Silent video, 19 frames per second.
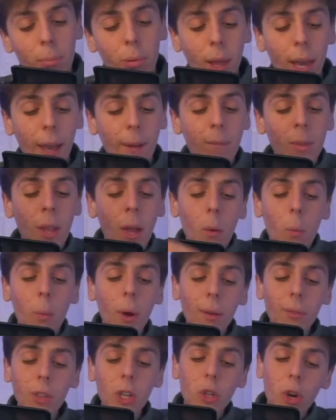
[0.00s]
play
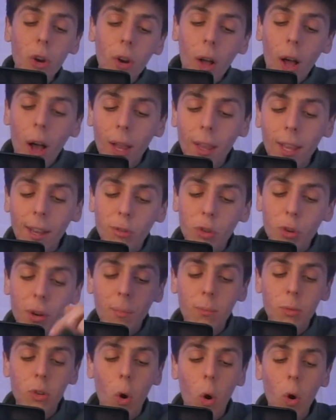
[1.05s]
We have the channel on live
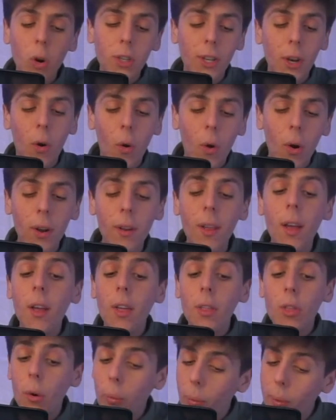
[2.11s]
streams, Ocean Horn.
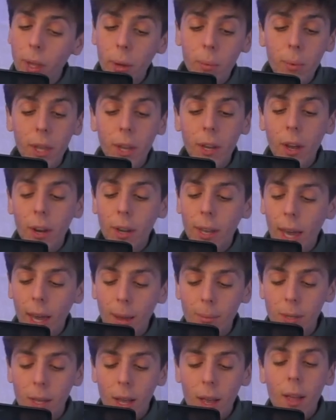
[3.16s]
They're really, really good
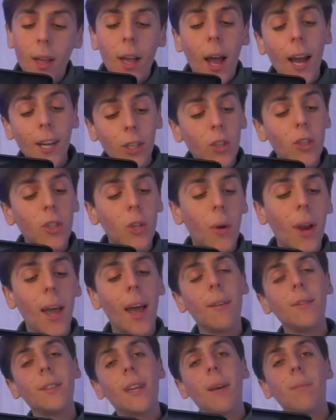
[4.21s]
games. I just don't
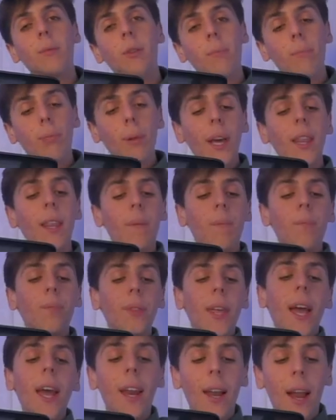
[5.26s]
have time to play them.
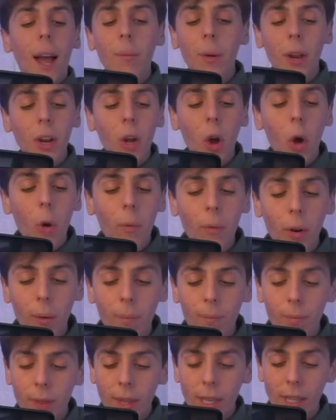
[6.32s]
Then I'm going to go over
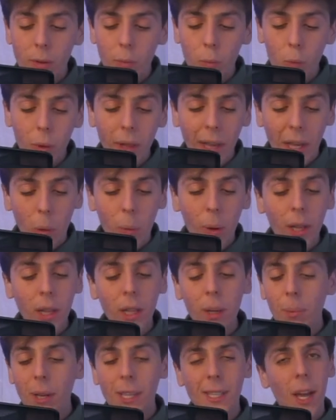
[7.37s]
this really
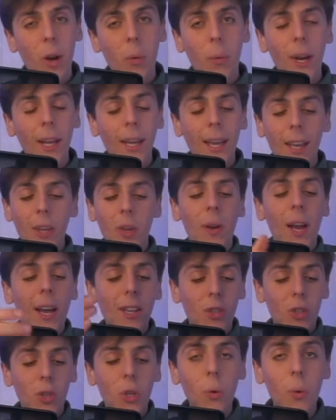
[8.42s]
quickly because I don't want to get you
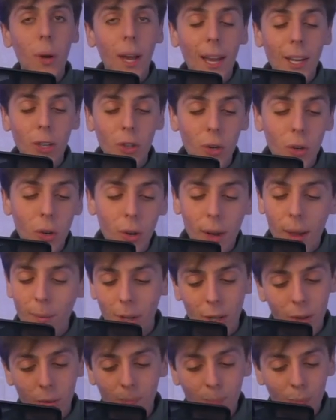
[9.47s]
guys to enter. I
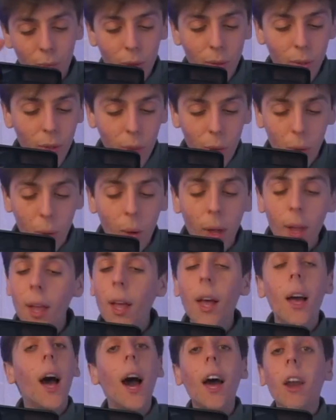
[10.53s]
mean, to,
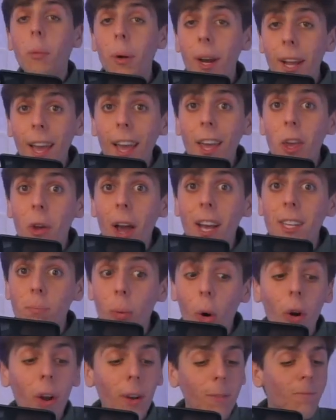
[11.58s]
I don't want to get you guys
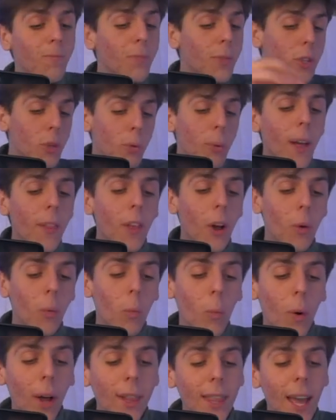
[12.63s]
bored. Trello.
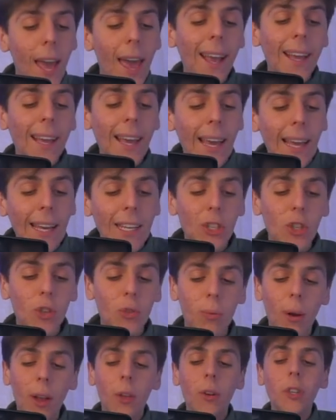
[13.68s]
What the heck is
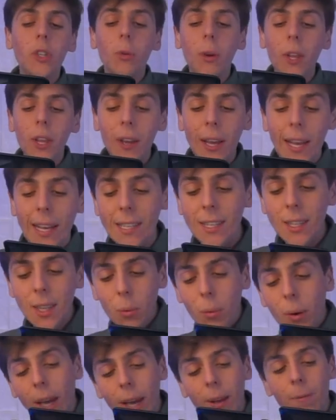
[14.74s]
Trello? Trello is the
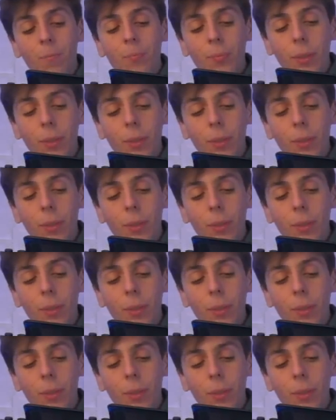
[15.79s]
way